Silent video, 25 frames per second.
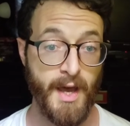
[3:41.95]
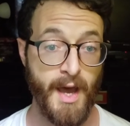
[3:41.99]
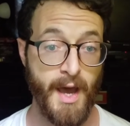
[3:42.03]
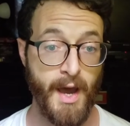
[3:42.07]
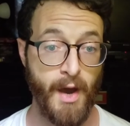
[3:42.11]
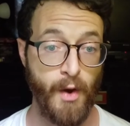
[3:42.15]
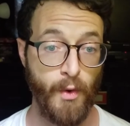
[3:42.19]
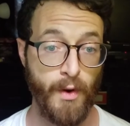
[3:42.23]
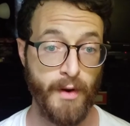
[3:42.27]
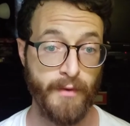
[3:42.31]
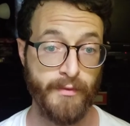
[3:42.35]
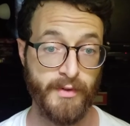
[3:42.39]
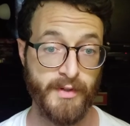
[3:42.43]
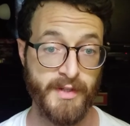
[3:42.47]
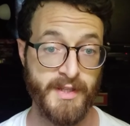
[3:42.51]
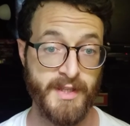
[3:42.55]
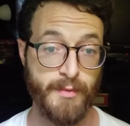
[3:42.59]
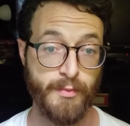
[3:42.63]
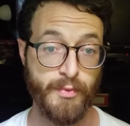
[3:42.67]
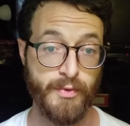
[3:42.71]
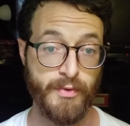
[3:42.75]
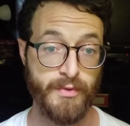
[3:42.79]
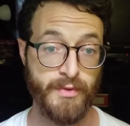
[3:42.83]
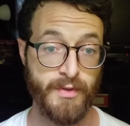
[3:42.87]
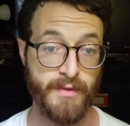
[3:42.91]
However,
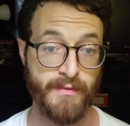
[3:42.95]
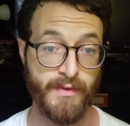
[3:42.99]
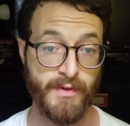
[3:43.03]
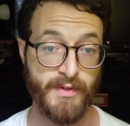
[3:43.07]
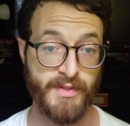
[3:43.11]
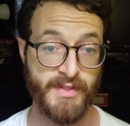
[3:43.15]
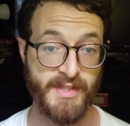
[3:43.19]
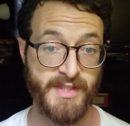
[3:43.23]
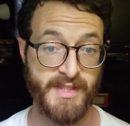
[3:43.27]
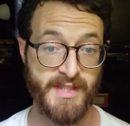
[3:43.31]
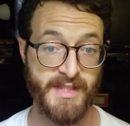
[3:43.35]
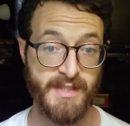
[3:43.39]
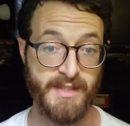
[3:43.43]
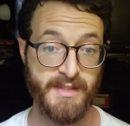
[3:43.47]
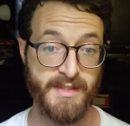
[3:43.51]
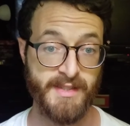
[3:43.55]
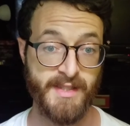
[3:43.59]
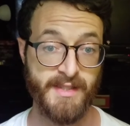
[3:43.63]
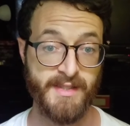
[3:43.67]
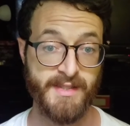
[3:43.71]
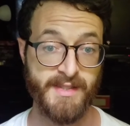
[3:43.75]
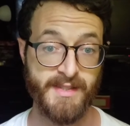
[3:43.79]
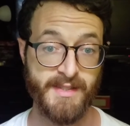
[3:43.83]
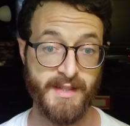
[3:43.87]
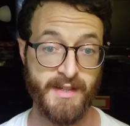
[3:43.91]
Hebrew University's
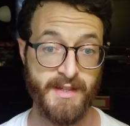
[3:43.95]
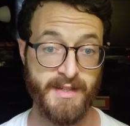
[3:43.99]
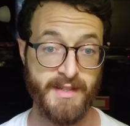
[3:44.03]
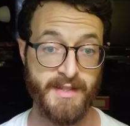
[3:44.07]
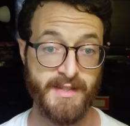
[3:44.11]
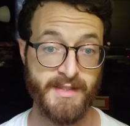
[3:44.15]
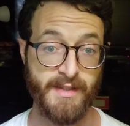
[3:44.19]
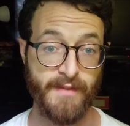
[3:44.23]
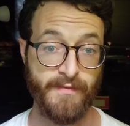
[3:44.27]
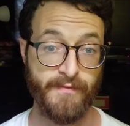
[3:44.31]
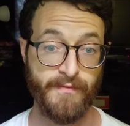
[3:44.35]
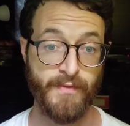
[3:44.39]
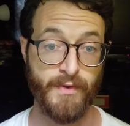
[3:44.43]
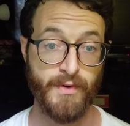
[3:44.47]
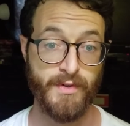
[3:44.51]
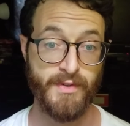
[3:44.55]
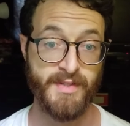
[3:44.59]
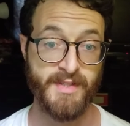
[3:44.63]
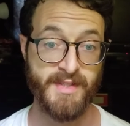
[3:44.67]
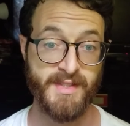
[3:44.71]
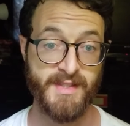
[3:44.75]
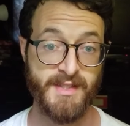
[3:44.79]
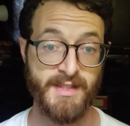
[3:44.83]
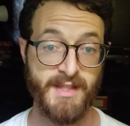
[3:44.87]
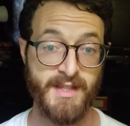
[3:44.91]
study is the
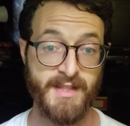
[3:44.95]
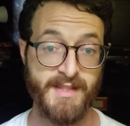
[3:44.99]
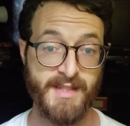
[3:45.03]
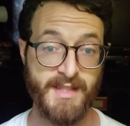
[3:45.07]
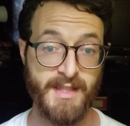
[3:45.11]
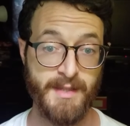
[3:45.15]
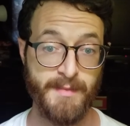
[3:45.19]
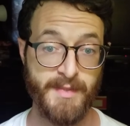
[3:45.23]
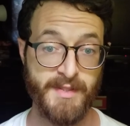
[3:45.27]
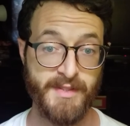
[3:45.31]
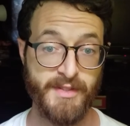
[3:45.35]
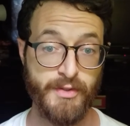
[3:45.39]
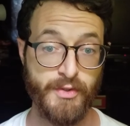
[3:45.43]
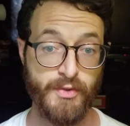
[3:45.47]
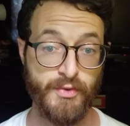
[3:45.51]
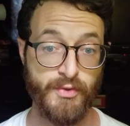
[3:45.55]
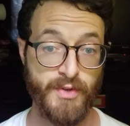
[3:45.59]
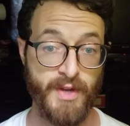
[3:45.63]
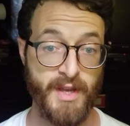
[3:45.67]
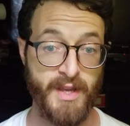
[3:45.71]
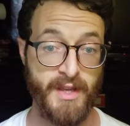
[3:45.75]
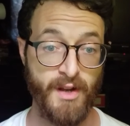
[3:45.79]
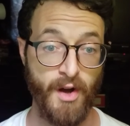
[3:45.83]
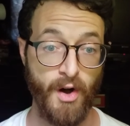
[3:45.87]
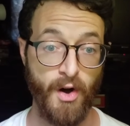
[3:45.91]
first attempt to
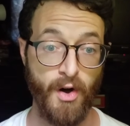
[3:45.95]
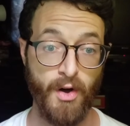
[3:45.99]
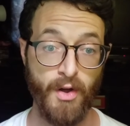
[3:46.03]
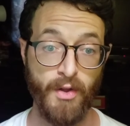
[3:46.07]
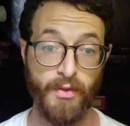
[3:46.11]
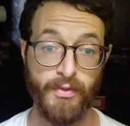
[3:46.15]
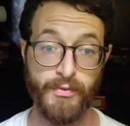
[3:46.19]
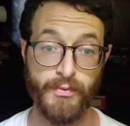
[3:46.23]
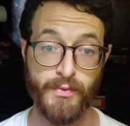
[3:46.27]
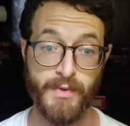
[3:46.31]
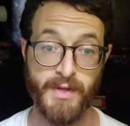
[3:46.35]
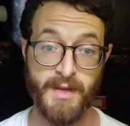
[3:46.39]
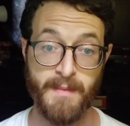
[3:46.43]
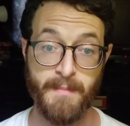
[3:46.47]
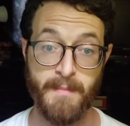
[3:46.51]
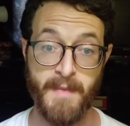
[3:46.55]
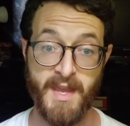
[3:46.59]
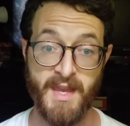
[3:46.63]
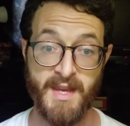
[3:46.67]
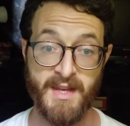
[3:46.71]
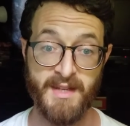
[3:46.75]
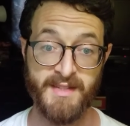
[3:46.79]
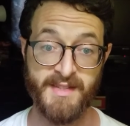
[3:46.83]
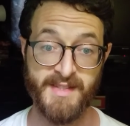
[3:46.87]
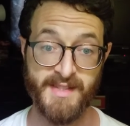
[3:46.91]
create all 3
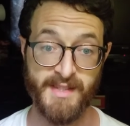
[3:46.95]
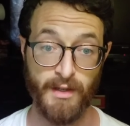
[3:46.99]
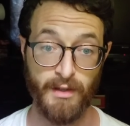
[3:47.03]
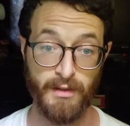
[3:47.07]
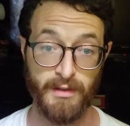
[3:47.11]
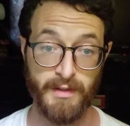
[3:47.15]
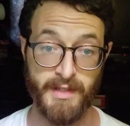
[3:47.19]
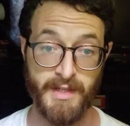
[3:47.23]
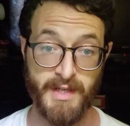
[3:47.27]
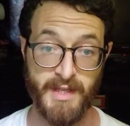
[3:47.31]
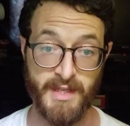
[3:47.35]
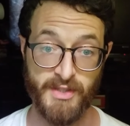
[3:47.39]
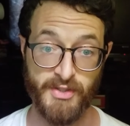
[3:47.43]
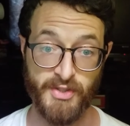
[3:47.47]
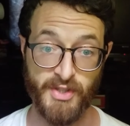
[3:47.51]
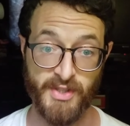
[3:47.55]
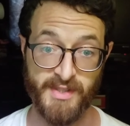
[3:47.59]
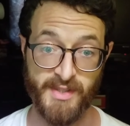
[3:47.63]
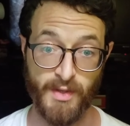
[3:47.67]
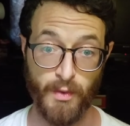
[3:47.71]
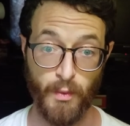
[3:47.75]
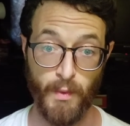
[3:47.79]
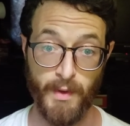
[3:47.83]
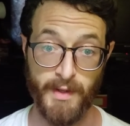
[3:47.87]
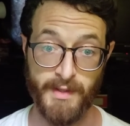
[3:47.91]
main cell lineages
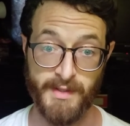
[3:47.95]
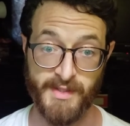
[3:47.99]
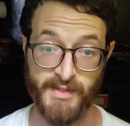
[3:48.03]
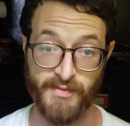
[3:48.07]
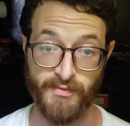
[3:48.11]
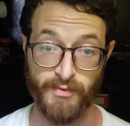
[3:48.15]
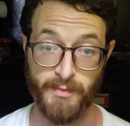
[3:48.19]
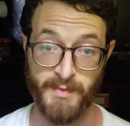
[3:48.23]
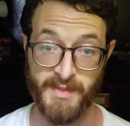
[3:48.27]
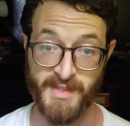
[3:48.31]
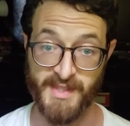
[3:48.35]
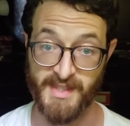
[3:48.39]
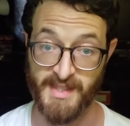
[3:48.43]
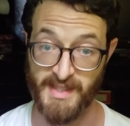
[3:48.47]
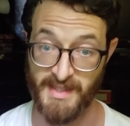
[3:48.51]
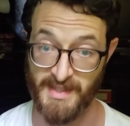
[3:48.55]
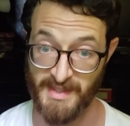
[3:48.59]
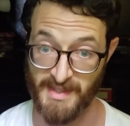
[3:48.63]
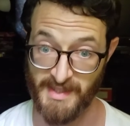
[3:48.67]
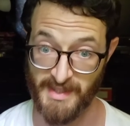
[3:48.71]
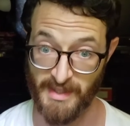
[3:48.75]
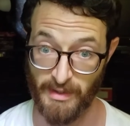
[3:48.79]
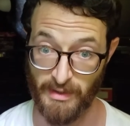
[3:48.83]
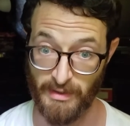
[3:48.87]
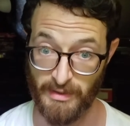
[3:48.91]
at once from skin
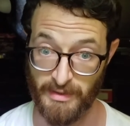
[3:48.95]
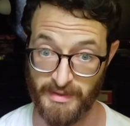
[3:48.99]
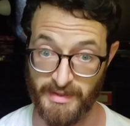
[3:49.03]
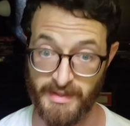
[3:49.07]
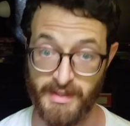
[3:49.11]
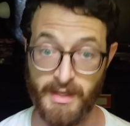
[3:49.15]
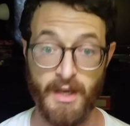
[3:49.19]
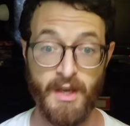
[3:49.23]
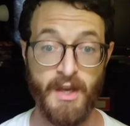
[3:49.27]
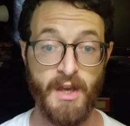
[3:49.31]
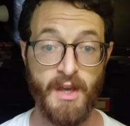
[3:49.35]
cells.